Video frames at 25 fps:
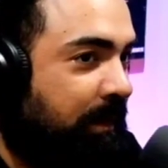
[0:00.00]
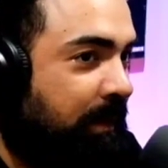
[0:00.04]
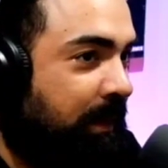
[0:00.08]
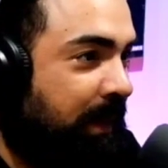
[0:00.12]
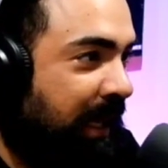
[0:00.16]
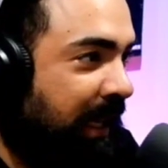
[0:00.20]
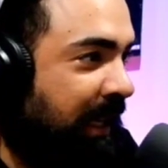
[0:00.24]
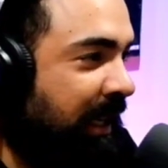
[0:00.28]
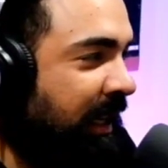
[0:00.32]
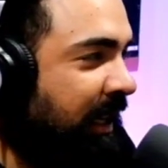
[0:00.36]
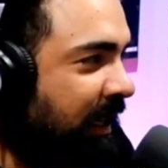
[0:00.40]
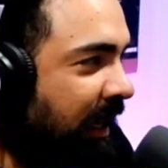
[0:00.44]

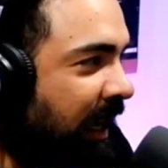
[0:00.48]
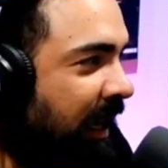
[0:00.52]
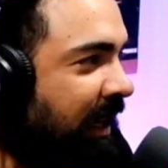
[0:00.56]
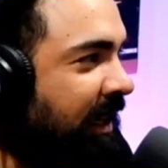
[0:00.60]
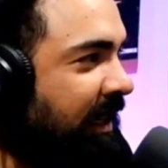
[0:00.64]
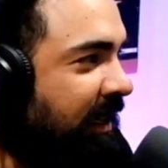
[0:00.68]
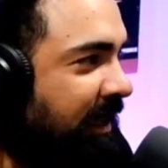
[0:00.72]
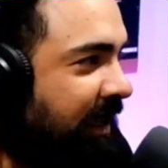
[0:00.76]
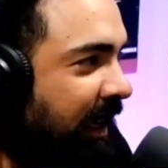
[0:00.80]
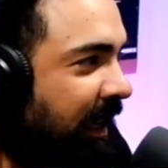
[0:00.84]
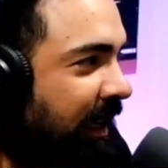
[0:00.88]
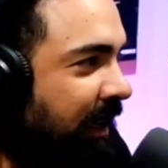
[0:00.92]
But
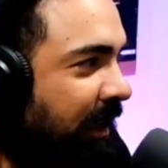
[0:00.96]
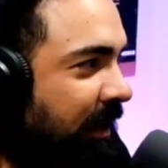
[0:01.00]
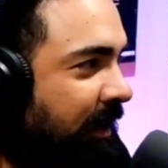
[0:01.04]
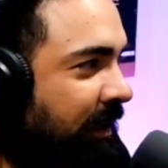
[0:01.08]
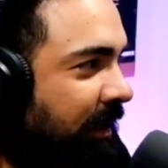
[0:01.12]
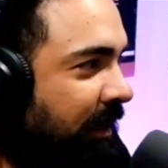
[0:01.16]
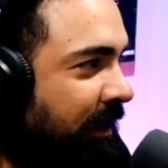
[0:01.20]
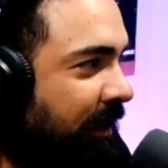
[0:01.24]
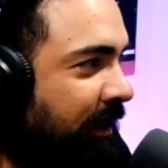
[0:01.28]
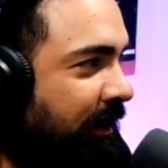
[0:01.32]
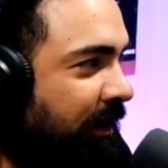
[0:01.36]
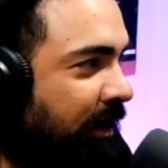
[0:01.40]
he
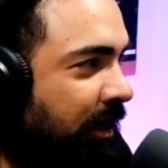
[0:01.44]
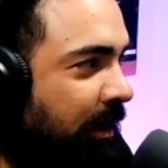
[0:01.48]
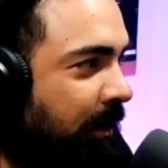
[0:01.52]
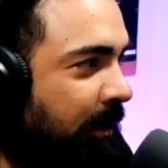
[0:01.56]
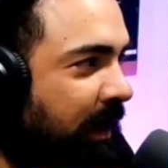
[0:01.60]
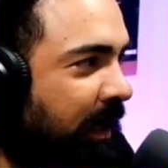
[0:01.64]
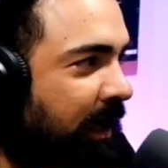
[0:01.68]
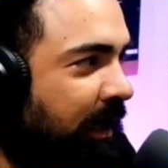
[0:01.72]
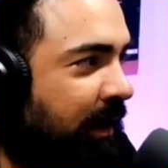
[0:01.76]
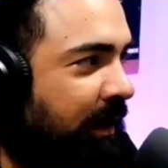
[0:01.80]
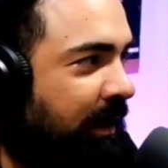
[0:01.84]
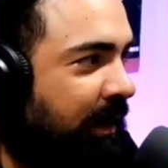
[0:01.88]
didn't, you know what I
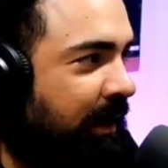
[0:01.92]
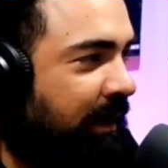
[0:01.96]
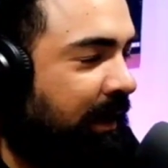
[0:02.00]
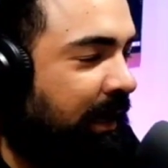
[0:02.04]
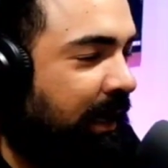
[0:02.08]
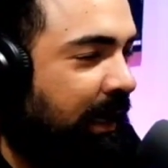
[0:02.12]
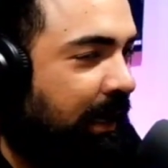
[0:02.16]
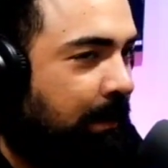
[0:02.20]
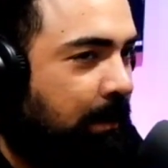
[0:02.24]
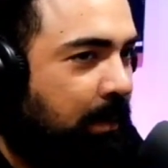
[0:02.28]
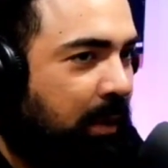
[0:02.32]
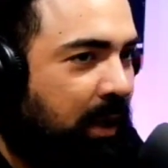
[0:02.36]
mean?
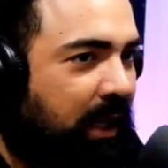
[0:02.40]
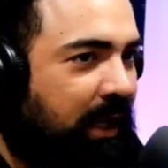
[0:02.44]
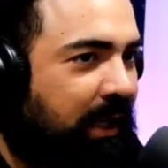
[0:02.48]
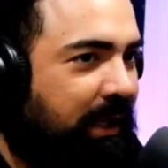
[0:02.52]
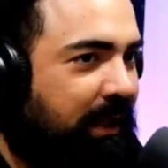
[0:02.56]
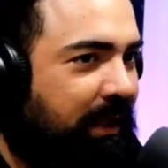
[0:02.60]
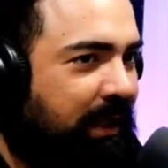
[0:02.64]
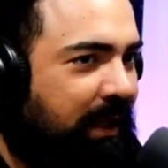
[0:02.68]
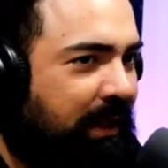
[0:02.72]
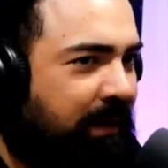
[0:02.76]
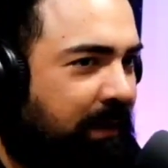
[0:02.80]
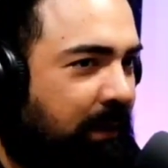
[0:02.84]
Like,
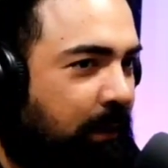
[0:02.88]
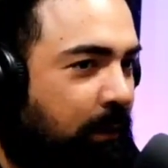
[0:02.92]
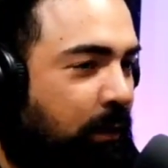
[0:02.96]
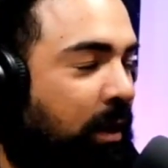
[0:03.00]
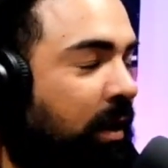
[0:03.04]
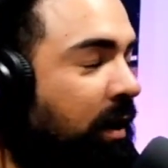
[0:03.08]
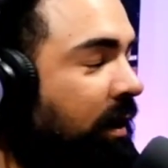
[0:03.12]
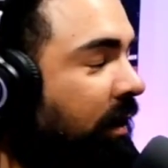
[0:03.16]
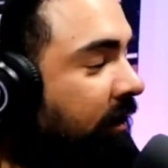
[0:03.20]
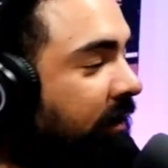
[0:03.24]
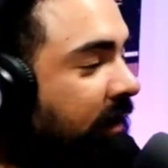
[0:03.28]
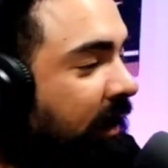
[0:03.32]
but if he
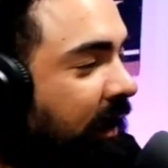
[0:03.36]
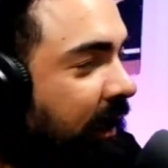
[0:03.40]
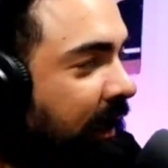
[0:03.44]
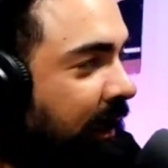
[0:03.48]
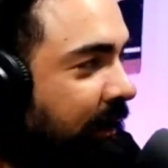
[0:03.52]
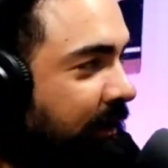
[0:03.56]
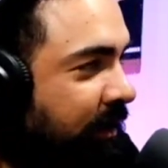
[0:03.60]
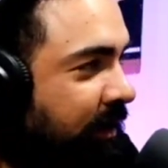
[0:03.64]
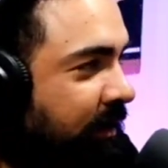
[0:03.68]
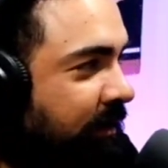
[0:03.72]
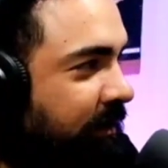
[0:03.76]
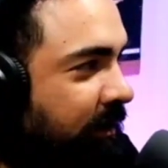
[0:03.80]
would have,
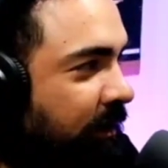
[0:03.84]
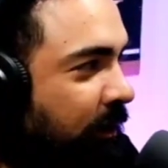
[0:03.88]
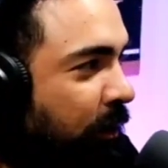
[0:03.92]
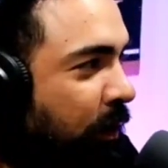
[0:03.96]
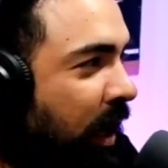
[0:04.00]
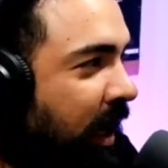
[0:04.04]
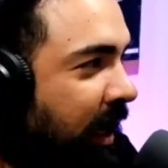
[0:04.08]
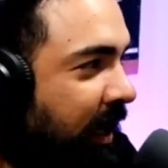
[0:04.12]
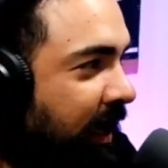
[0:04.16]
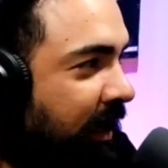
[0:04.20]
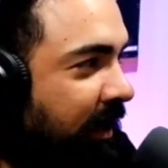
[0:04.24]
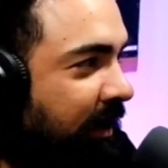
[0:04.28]
like, I was
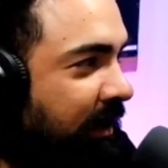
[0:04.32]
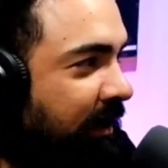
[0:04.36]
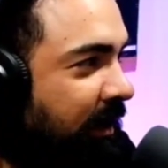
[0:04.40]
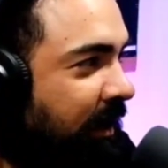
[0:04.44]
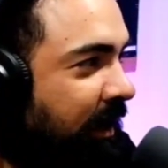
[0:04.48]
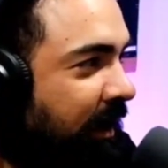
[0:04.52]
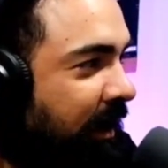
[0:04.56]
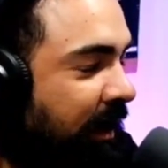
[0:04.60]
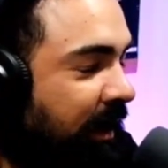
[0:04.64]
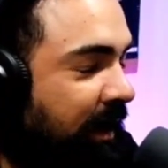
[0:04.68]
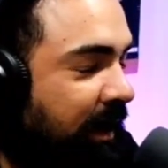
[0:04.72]
ready.